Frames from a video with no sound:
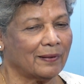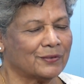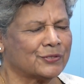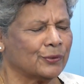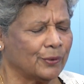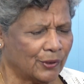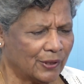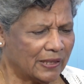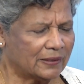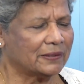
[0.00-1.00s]
so
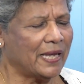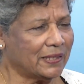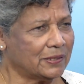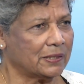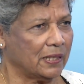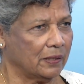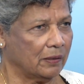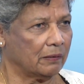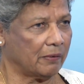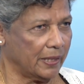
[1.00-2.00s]
that
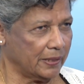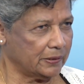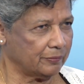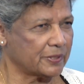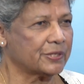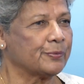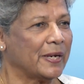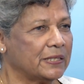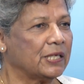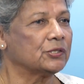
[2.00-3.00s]
riot was
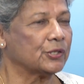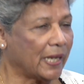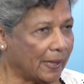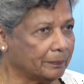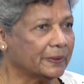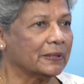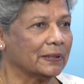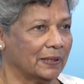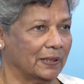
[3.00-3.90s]
waiting to happen